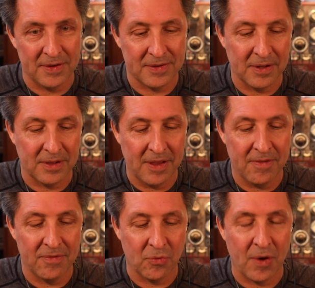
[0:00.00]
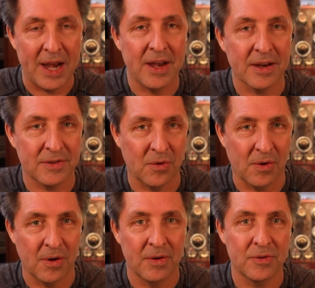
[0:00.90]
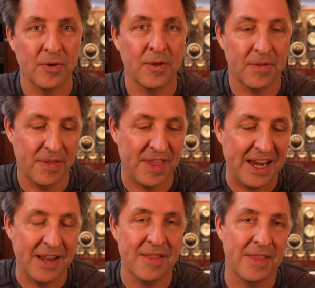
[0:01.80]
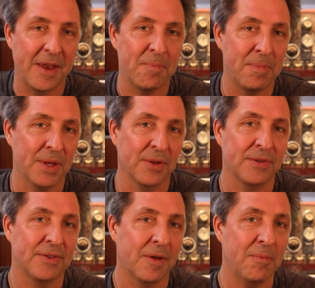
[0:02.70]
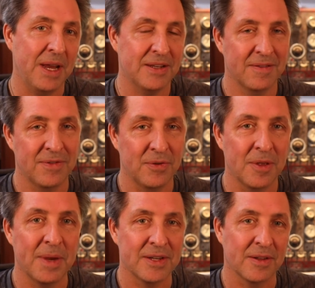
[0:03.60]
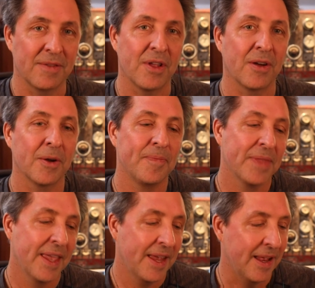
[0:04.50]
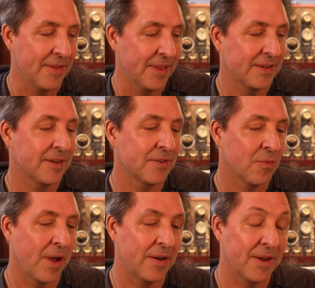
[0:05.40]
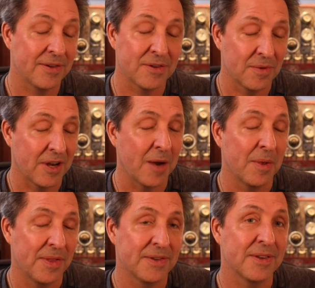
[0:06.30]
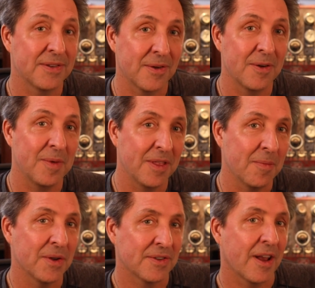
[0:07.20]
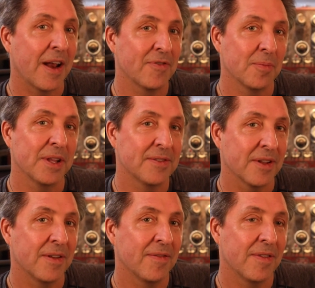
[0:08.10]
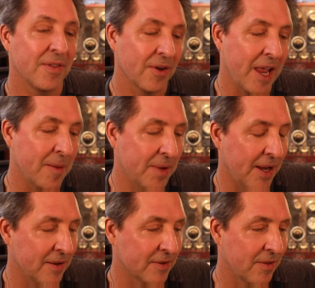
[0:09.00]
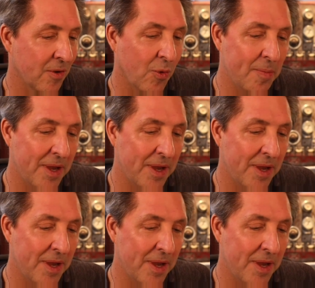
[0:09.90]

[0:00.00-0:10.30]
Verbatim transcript: is to live right next door to a thing that builds amazing food that makes you live longer. And this is what yeah. not just retirement, this is going to be the most sought after place to live that there can be. So there will